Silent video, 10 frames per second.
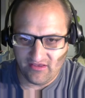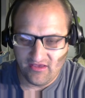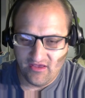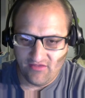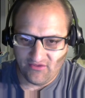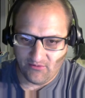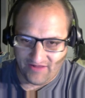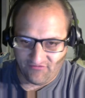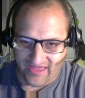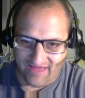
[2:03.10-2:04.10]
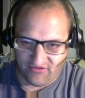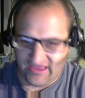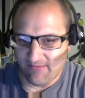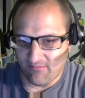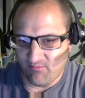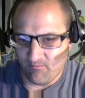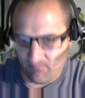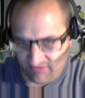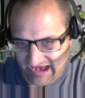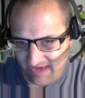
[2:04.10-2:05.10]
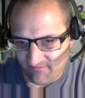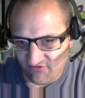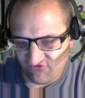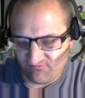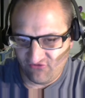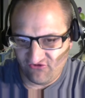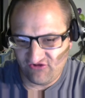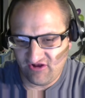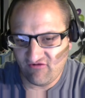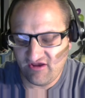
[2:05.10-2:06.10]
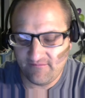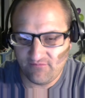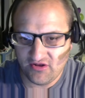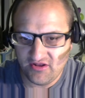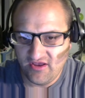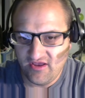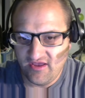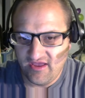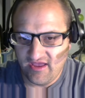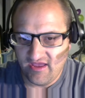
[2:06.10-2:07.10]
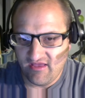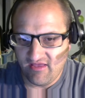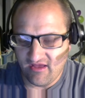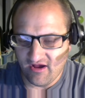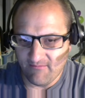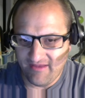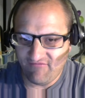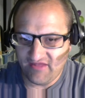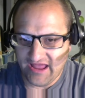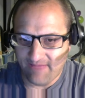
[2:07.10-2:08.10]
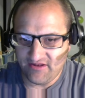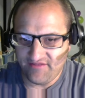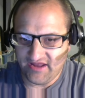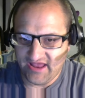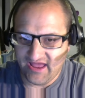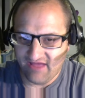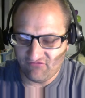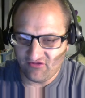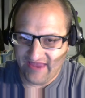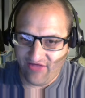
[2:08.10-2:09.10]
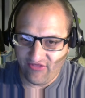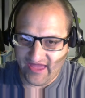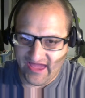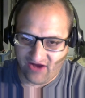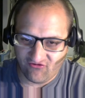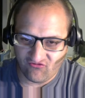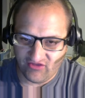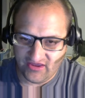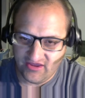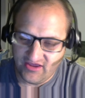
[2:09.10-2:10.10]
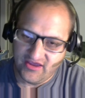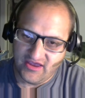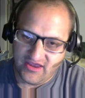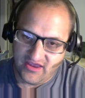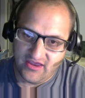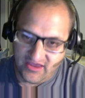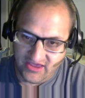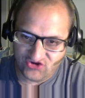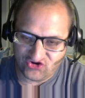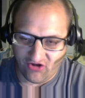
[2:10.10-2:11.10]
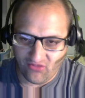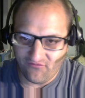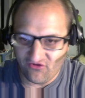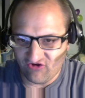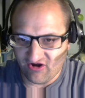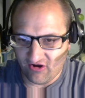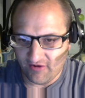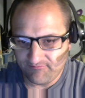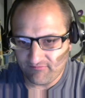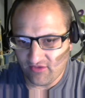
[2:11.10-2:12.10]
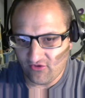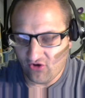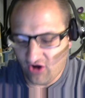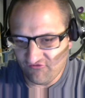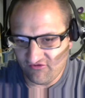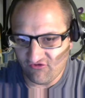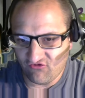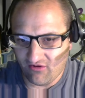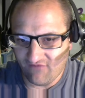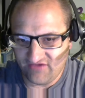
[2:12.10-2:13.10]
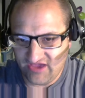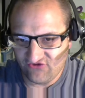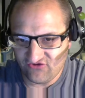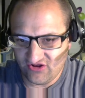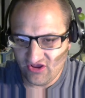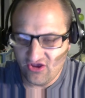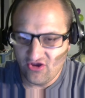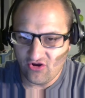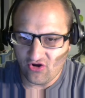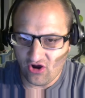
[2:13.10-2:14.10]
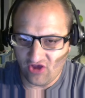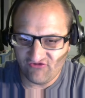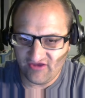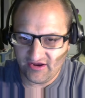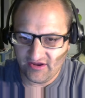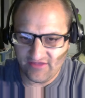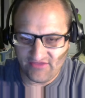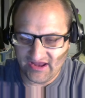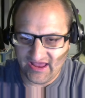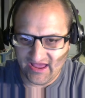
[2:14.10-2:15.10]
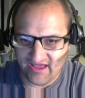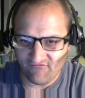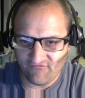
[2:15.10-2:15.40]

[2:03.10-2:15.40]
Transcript: they would have to have the camera positioning right, but have that happen, and then have Natalia actually hit Charlotte with the chair, causing the disqualification, and then have